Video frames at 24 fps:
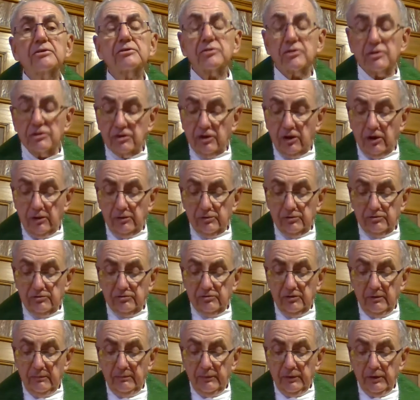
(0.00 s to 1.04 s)
to
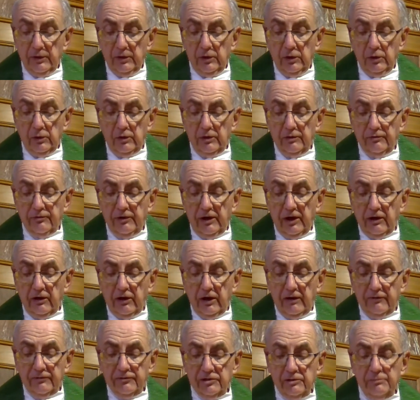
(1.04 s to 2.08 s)
those who are far
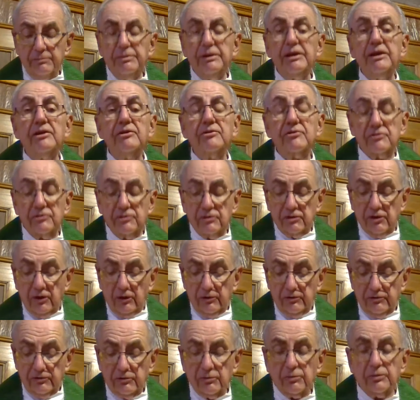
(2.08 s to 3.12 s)
off, to peace to
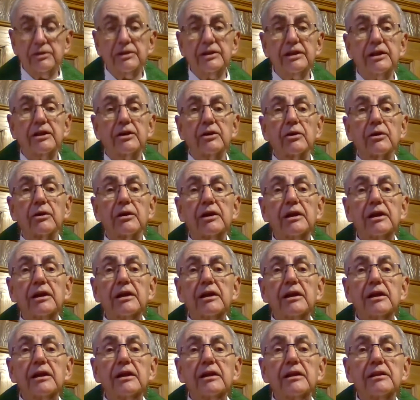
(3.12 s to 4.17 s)
those who are near.
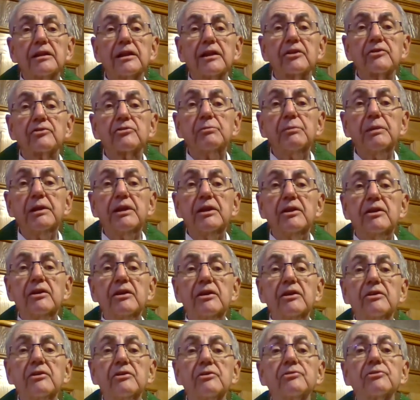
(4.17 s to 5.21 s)
Let us be
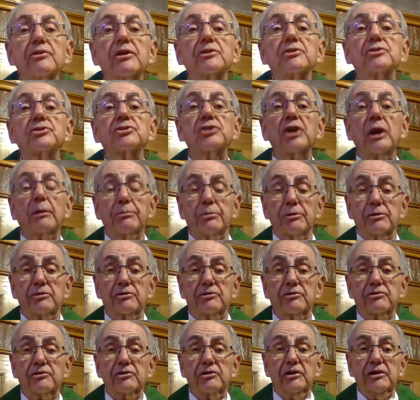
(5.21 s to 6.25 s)
such
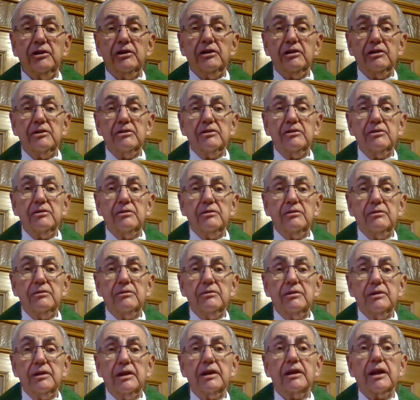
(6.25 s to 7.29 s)
shepherds
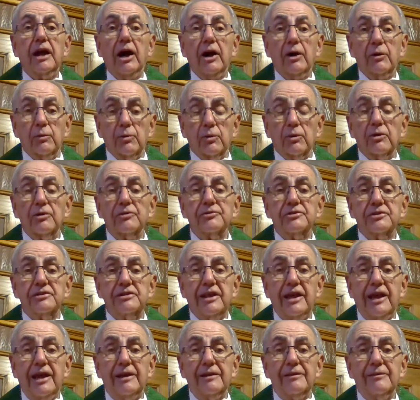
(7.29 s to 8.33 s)
in our world
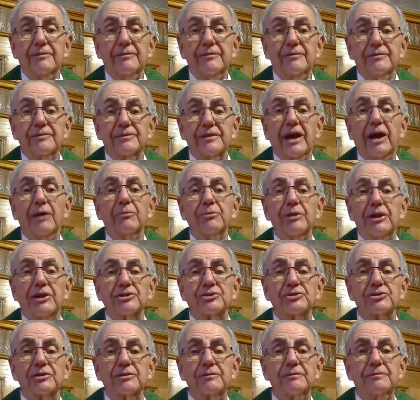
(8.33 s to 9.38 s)
today. God
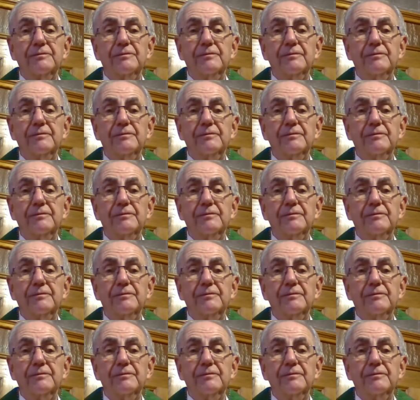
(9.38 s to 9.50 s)
bless you.